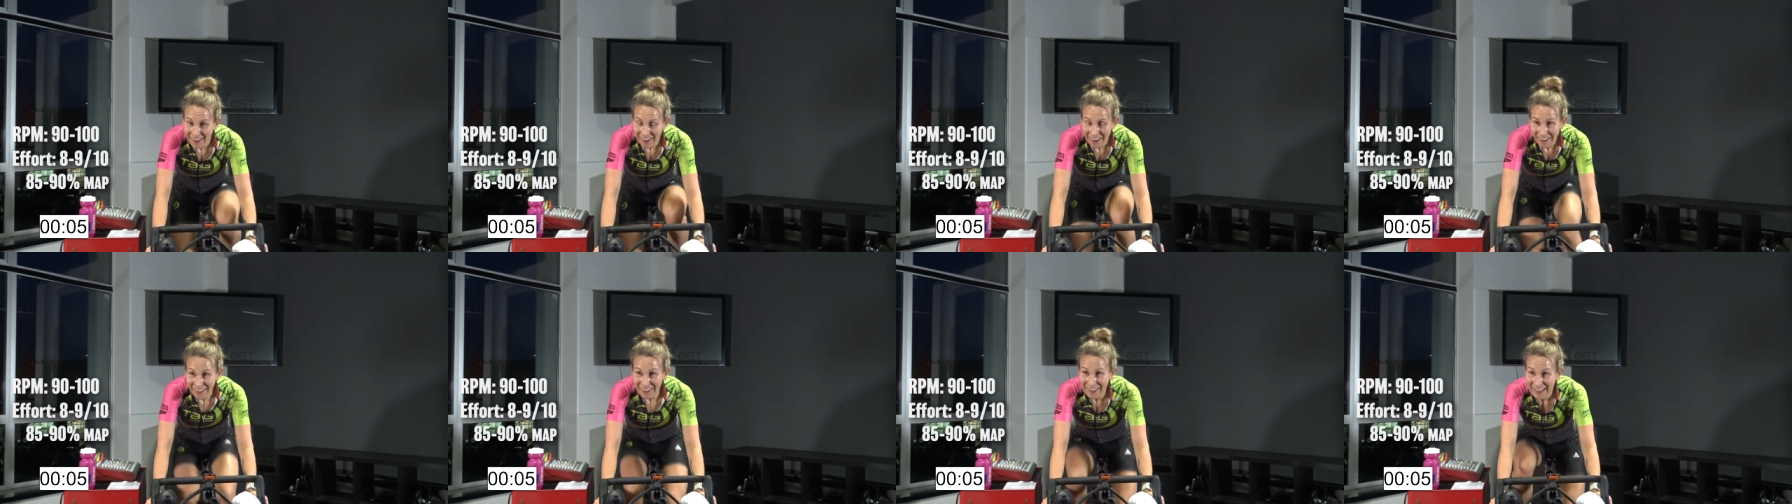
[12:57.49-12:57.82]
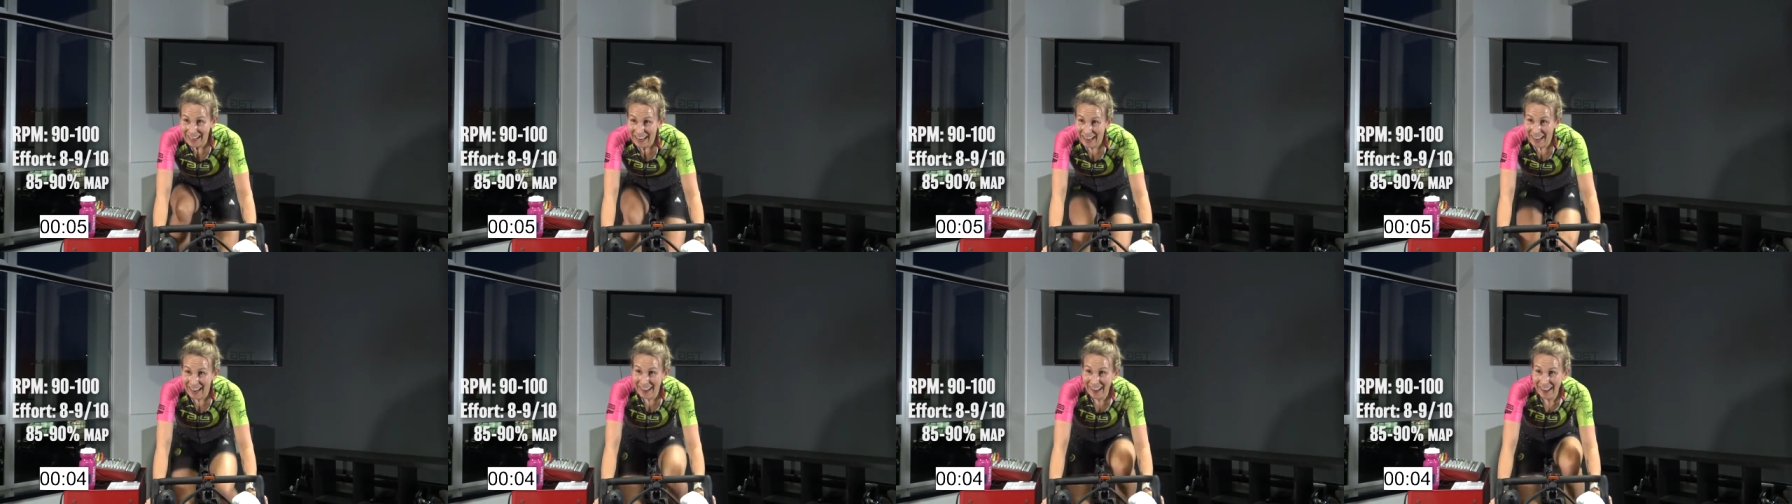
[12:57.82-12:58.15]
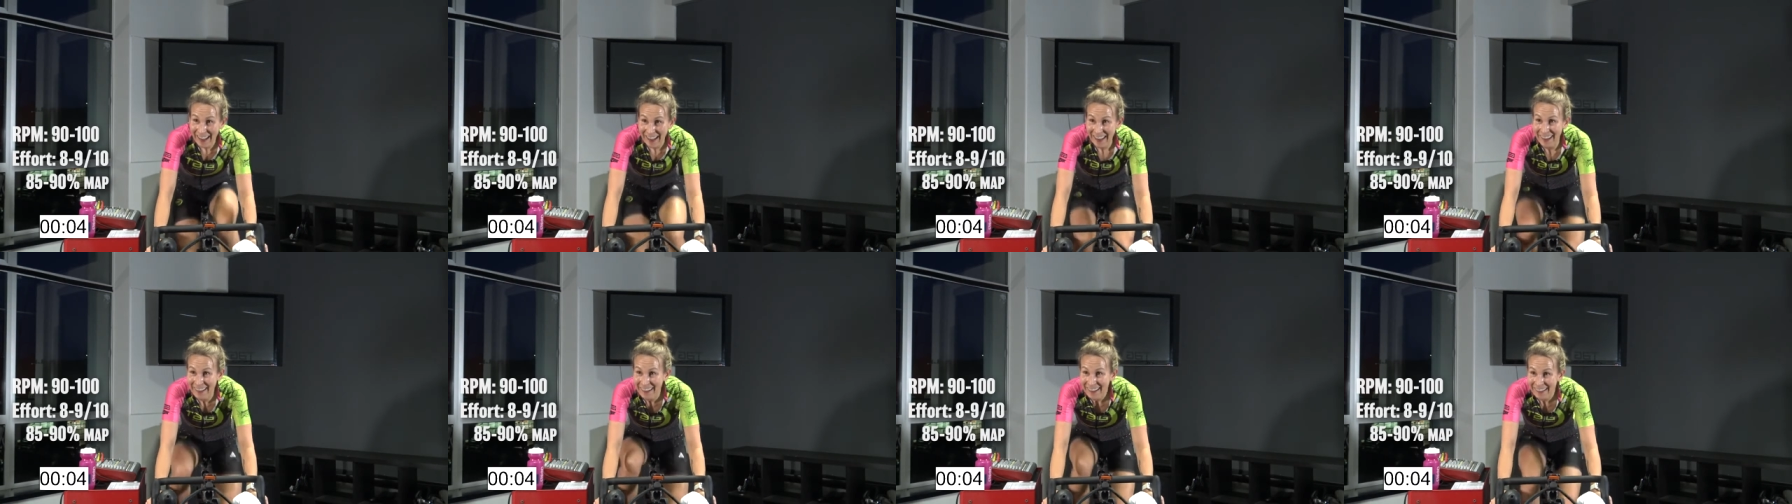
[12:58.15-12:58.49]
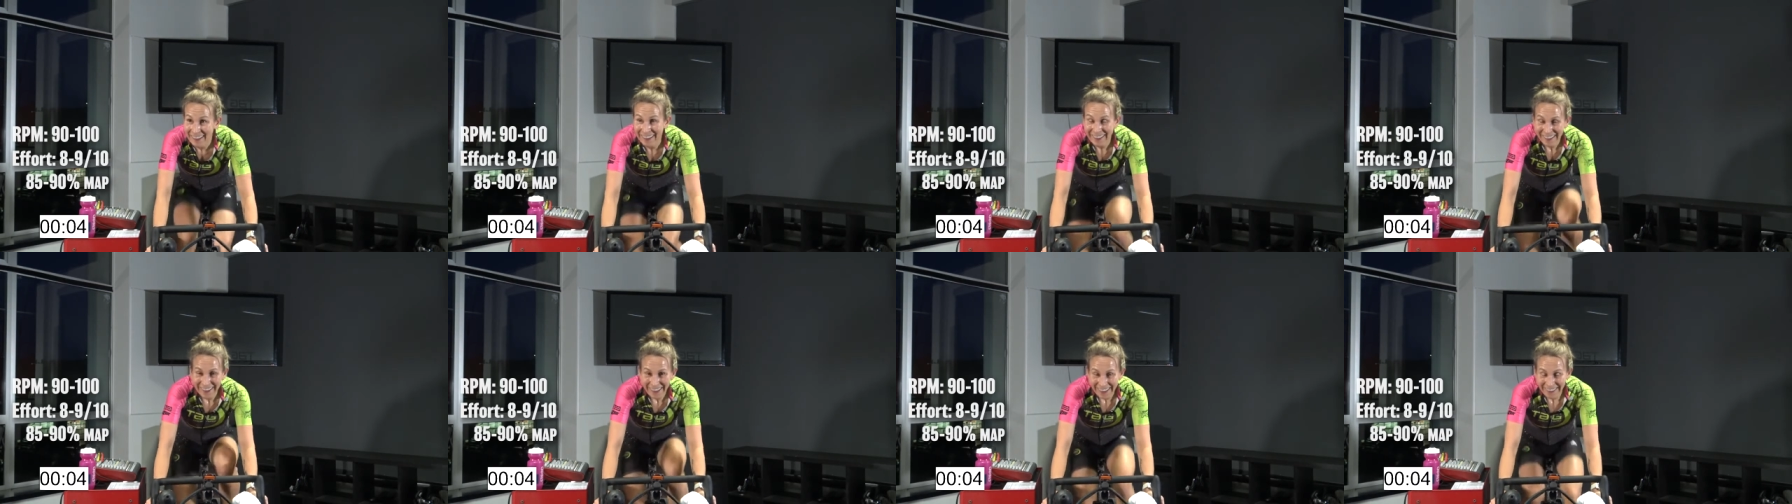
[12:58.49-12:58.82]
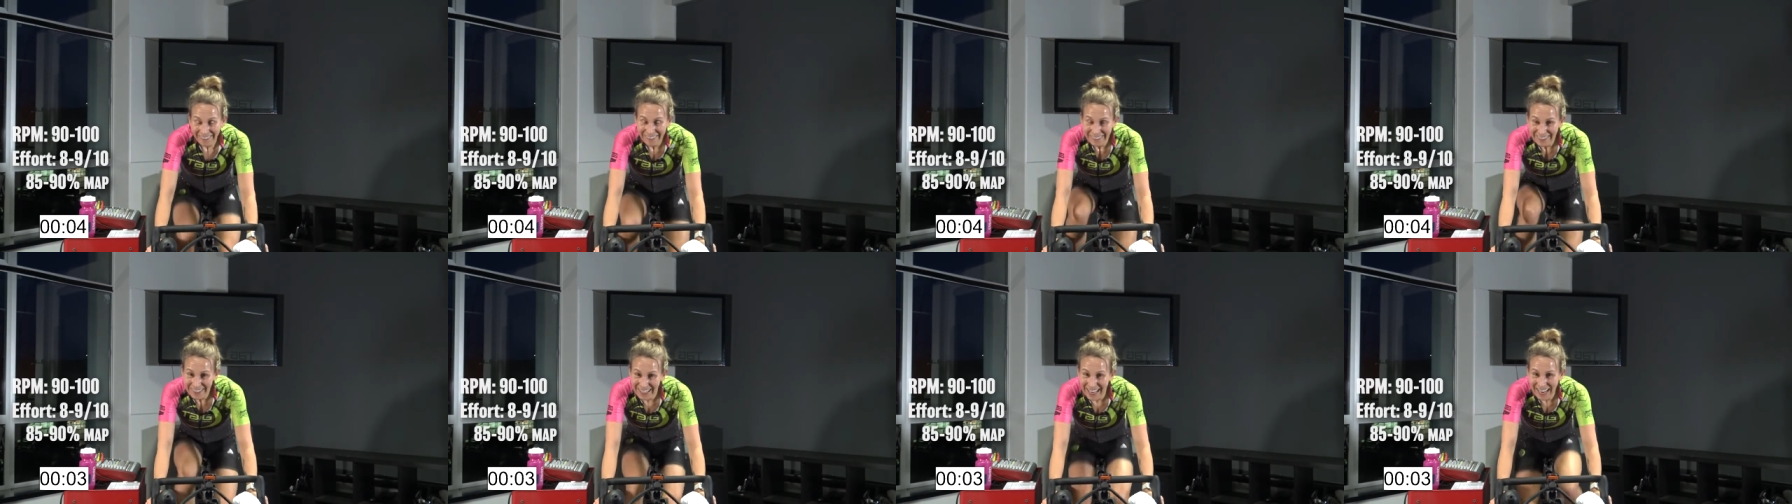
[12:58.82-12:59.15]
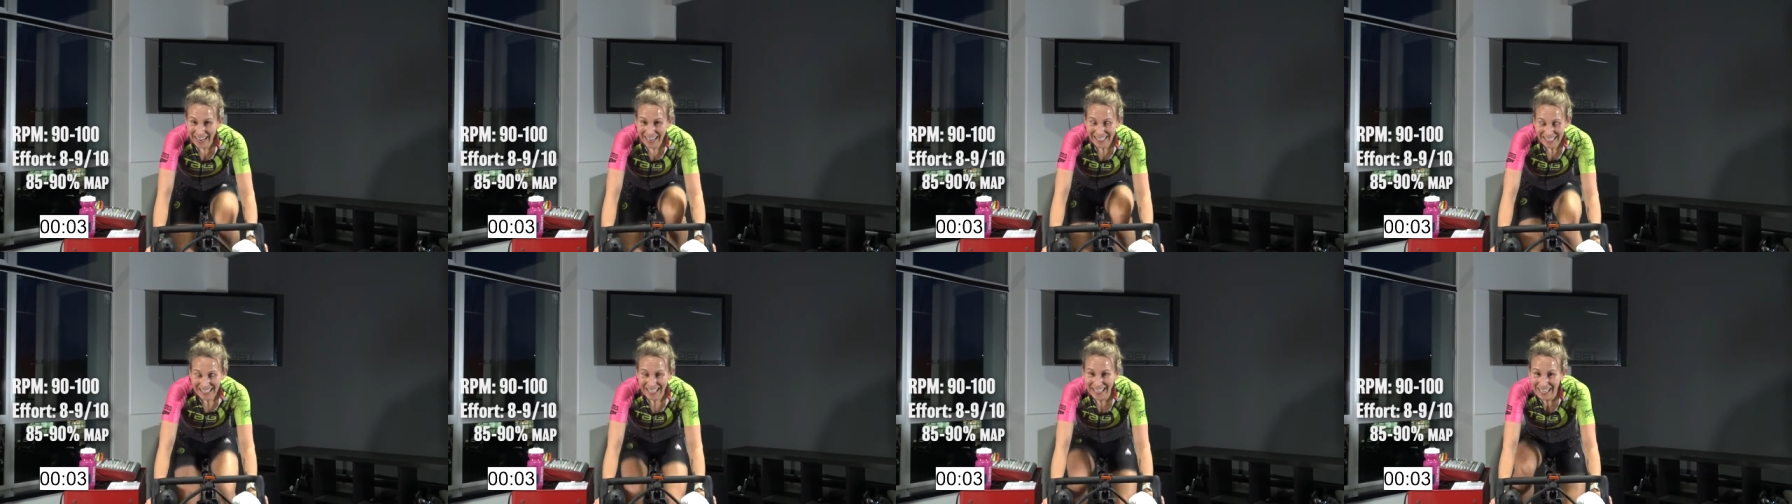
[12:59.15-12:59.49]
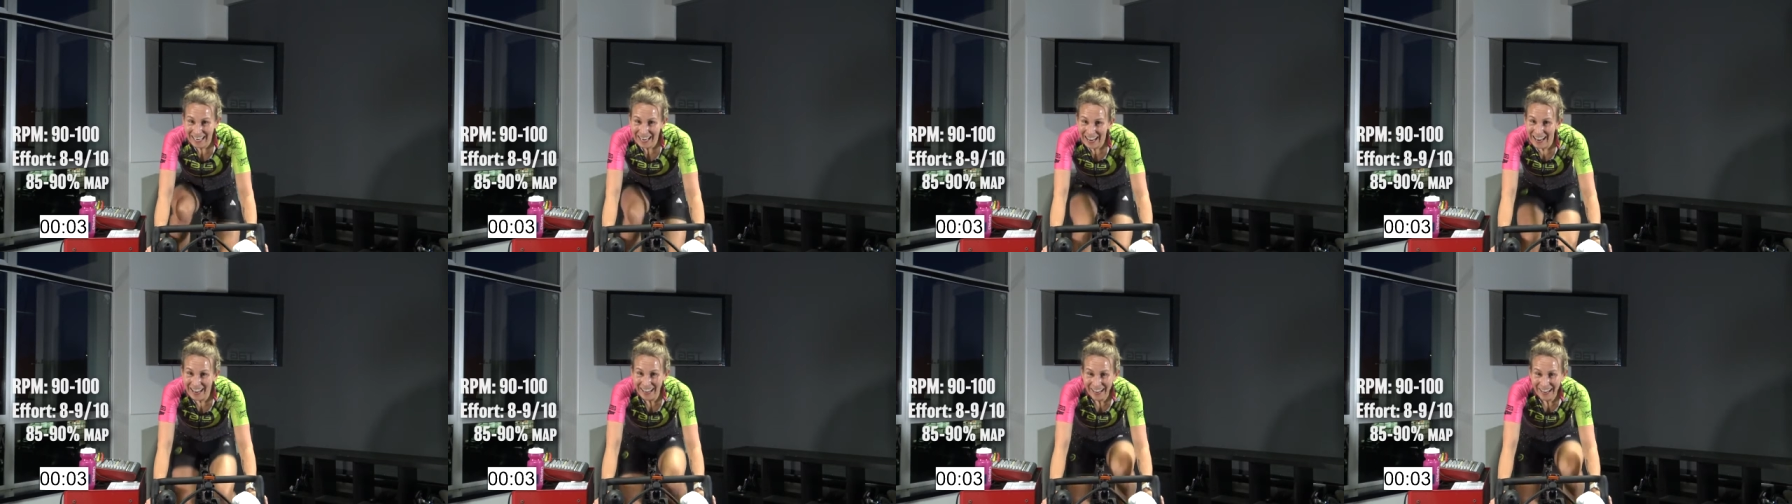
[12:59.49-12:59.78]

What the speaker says: Oh yeah, we're catching.